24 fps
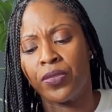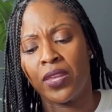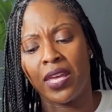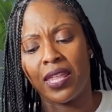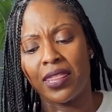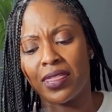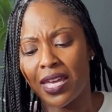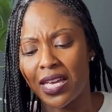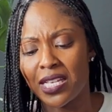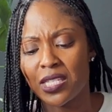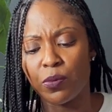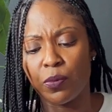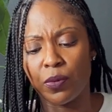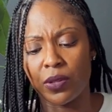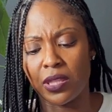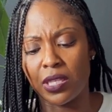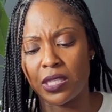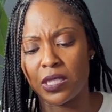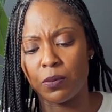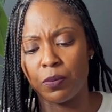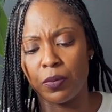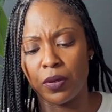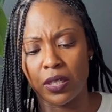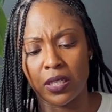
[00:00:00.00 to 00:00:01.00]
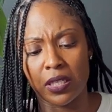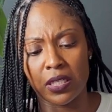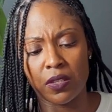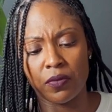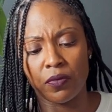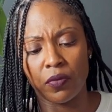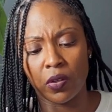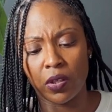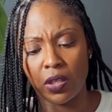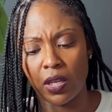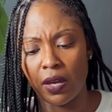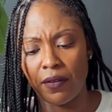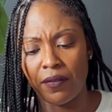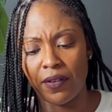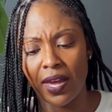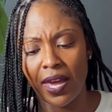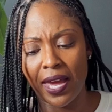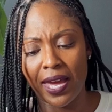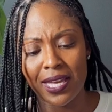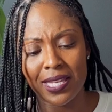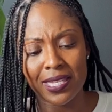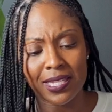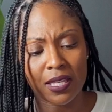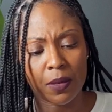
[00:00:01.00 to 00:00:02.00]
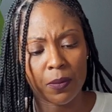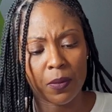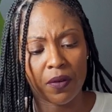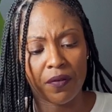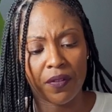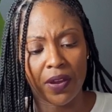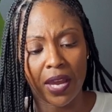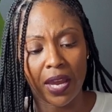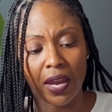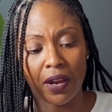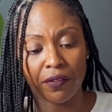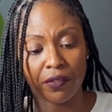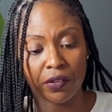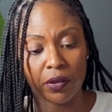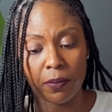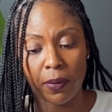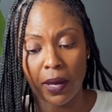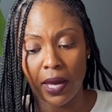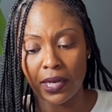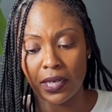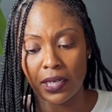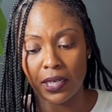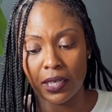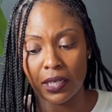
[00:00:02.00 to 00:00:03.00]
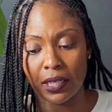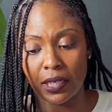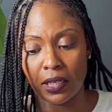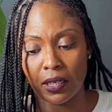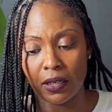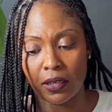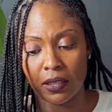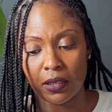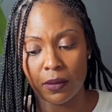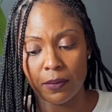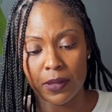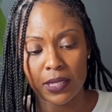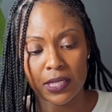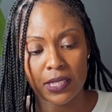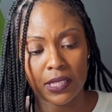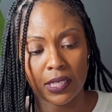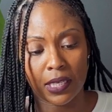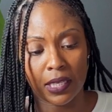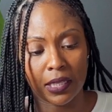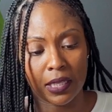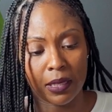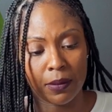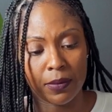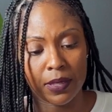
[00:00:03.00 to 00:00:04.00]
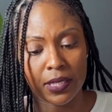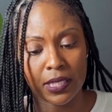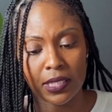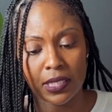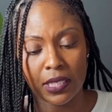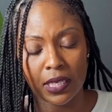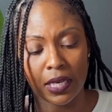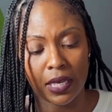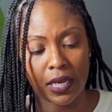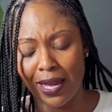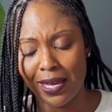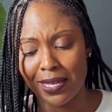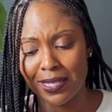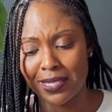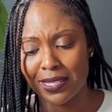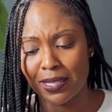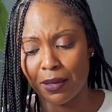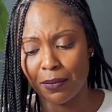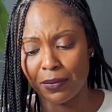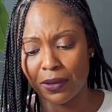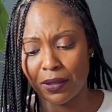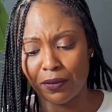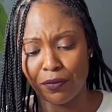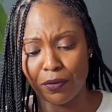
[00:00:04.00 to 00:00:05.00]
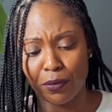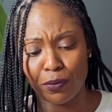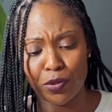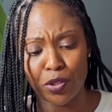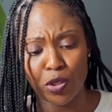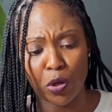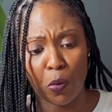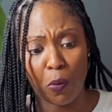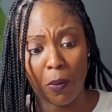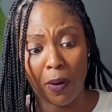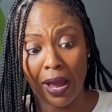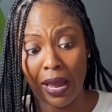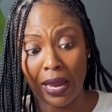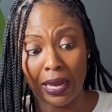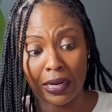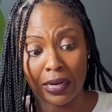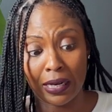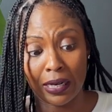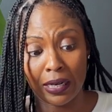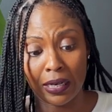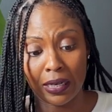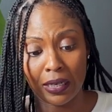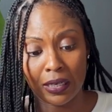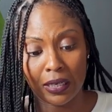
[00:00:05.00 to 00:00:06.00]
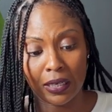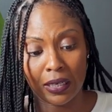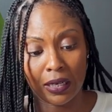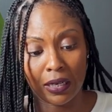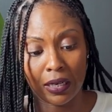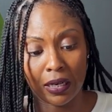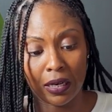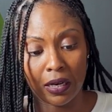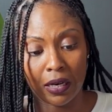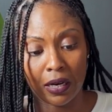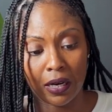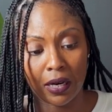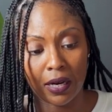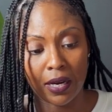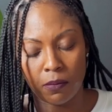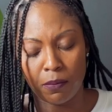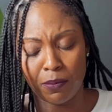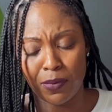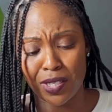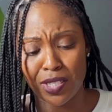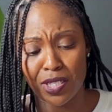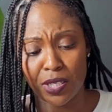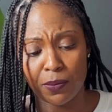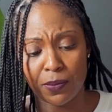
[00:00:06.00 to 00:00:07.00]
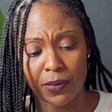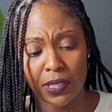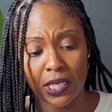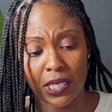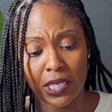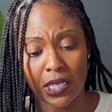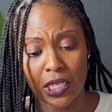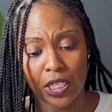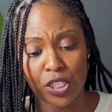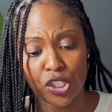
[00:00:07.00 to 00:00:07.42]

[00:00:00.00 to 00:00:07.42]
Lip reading: That's what this book is full of. It has some of everybody in here. Let me see. It has something from Joe Biden in here, Bishop T.D.